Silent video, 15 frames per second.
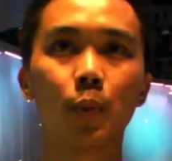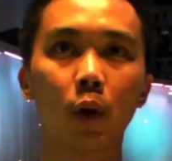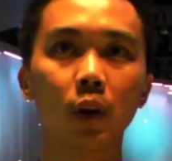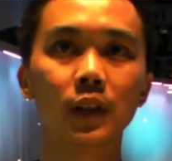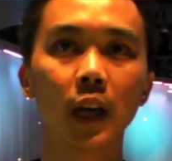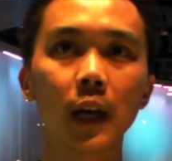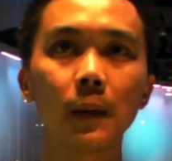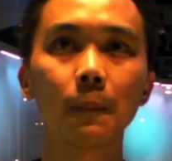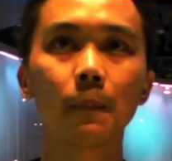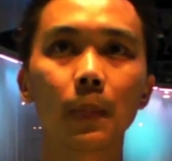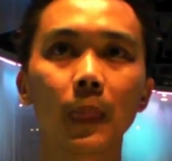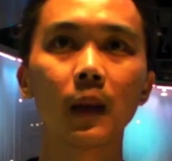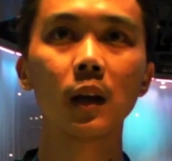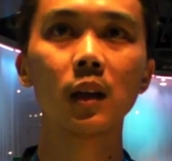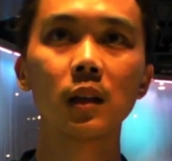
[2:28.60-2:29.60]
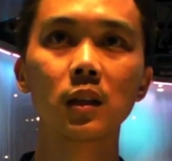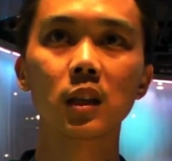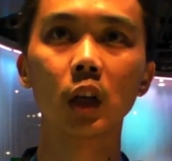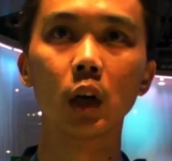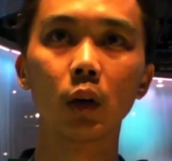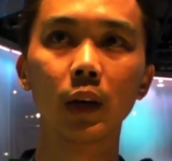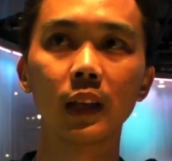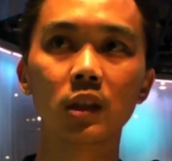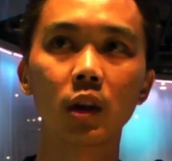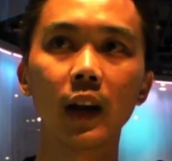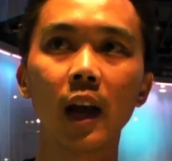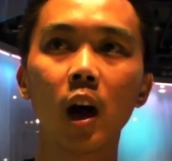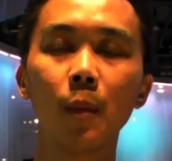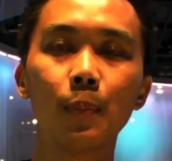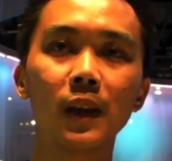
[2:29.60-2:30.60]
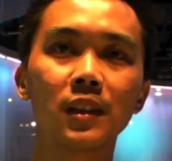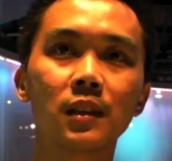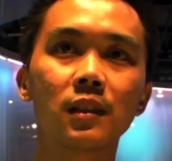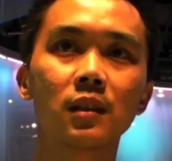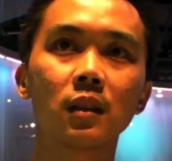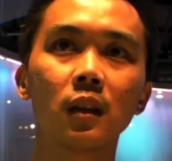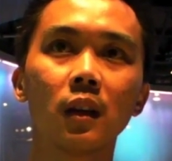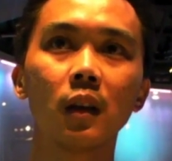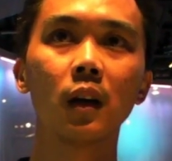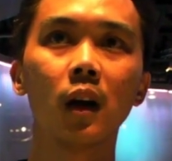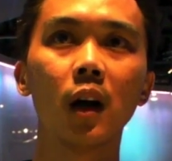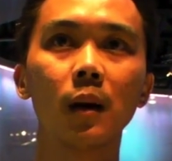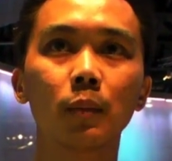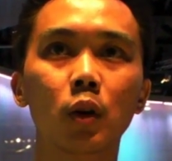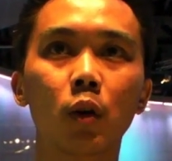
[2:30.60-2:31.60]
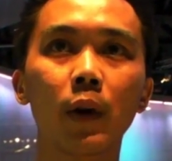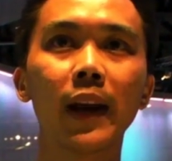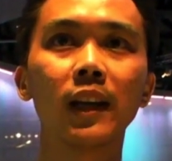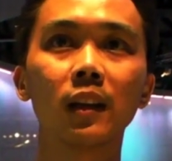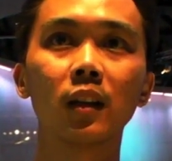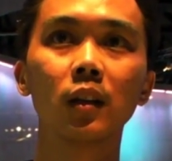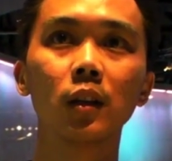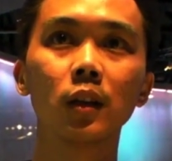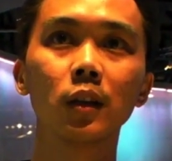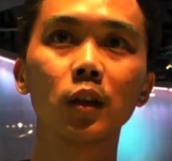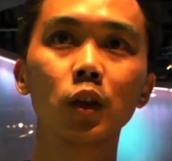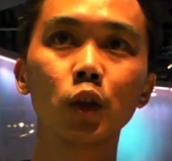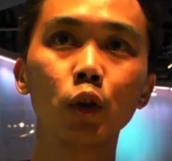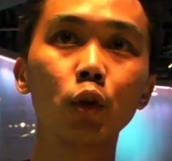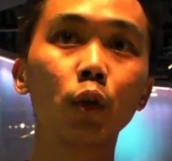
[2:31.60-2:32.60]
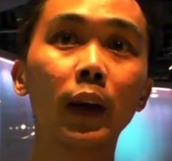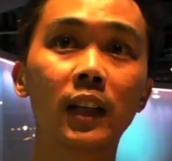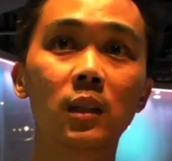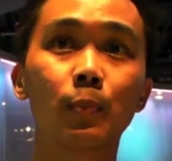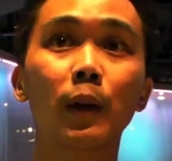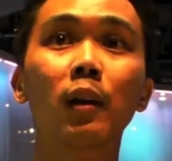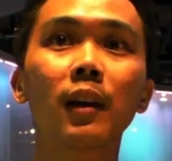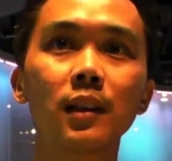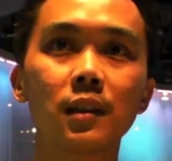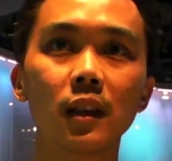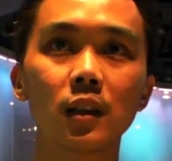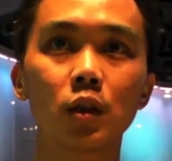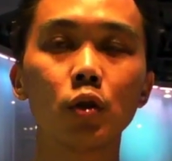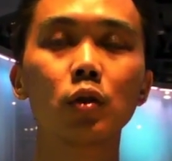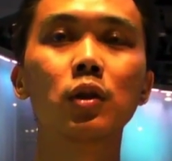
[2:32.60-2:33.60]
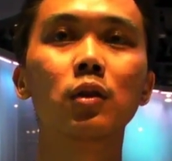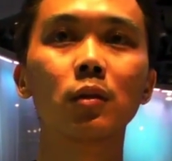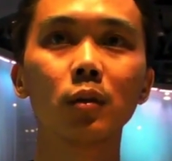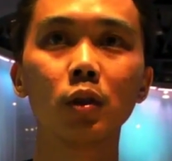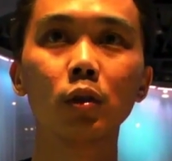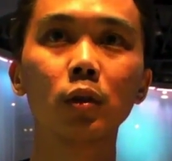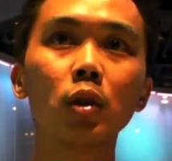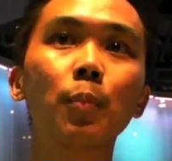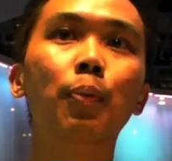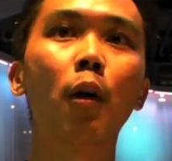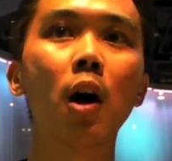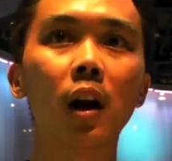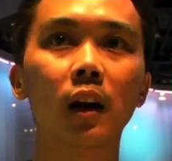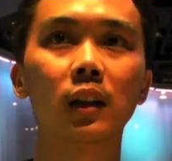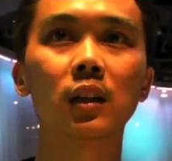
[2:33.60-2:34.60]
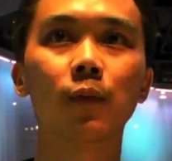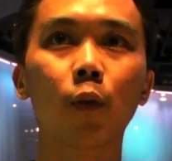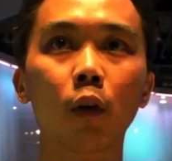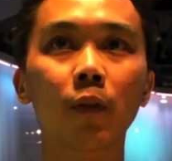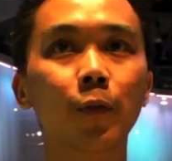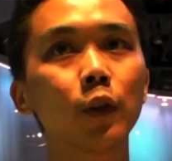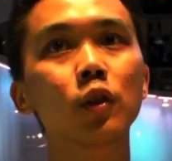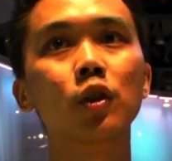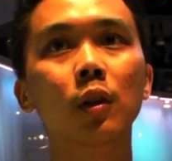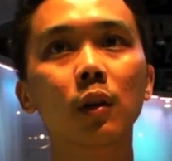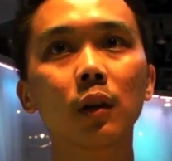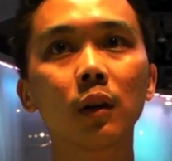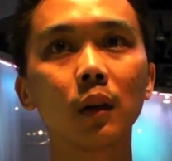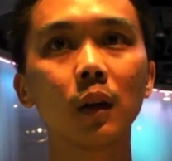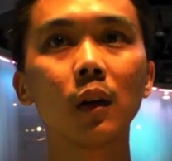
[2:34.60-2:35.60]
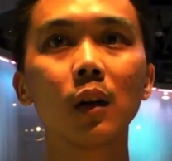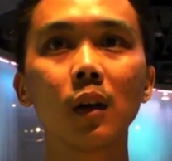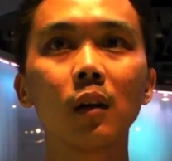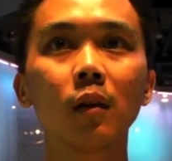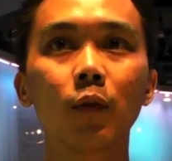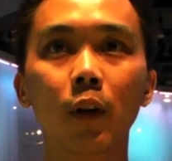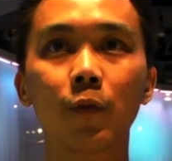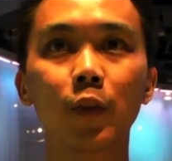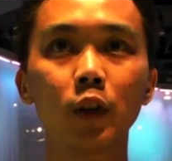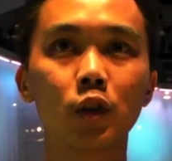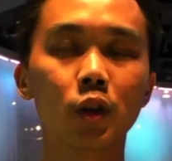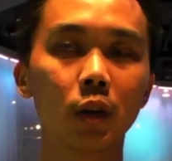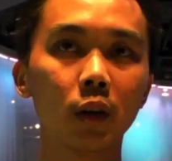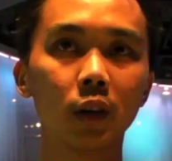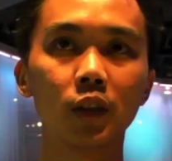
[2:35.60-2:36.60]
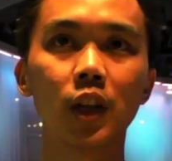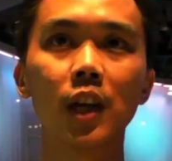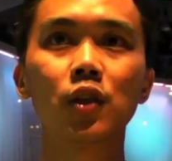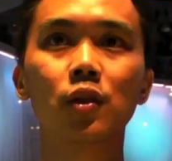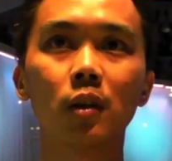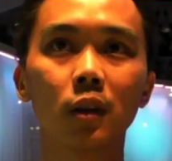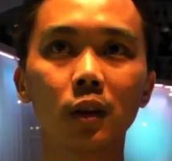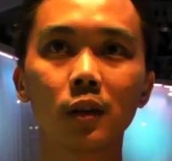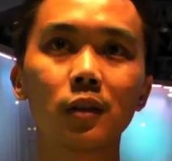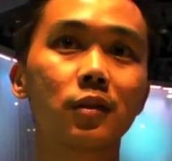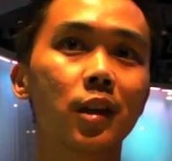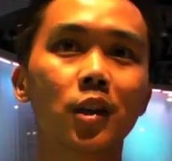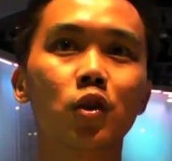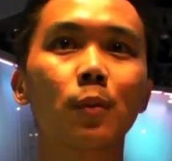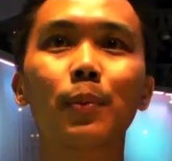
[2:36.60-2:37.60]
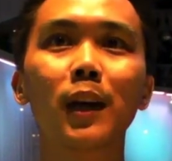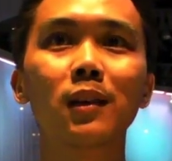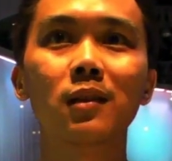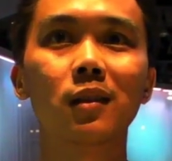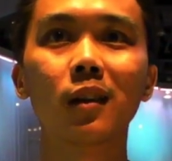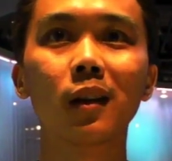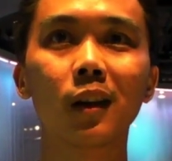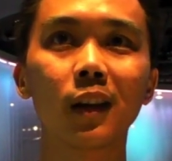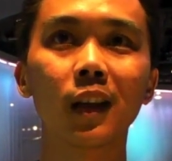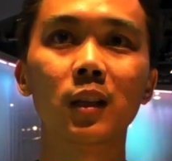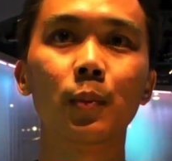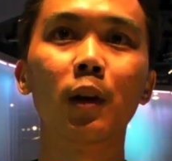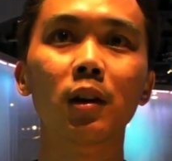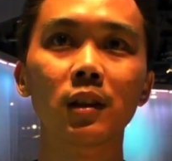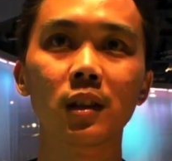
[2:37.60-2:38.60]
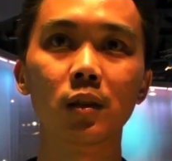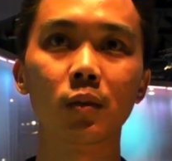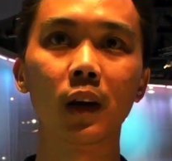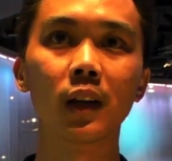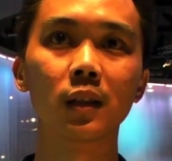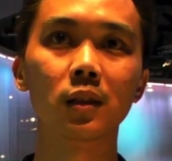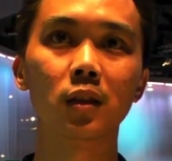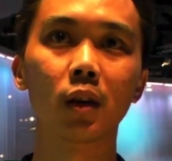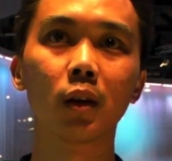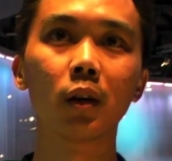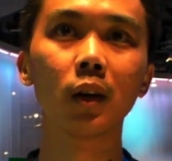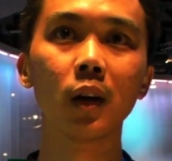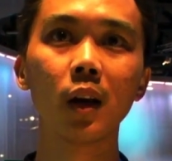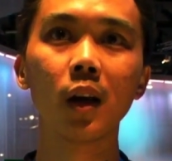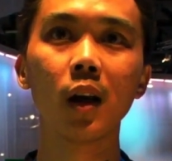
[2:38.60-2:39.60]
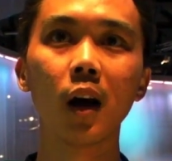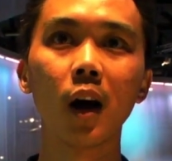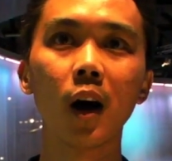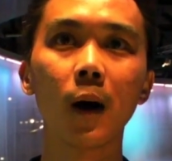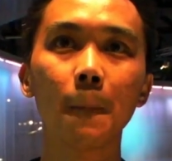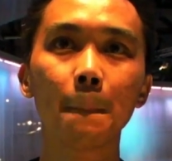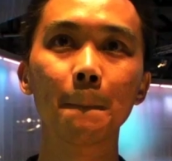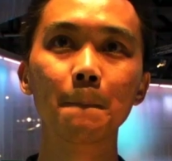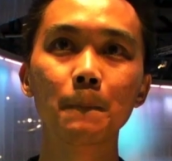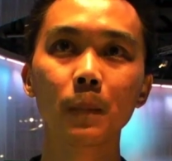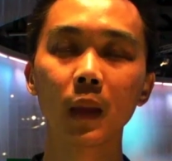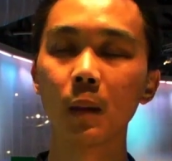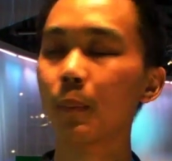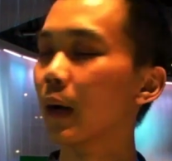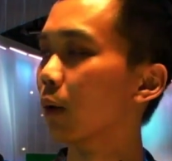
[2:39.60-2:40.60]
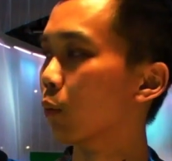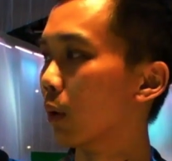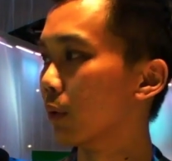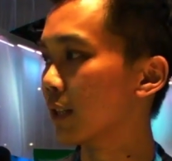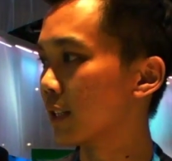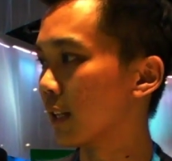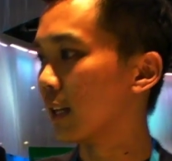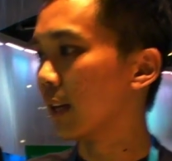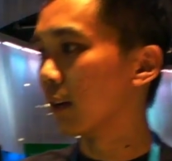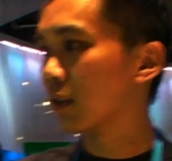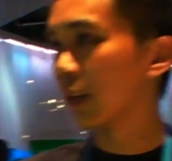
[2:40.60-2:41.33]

prototype, so it's going to help us um, create new experiences, new, new, new products for future for future gesture gesture based uh, experiences, right? So, um, but what we see here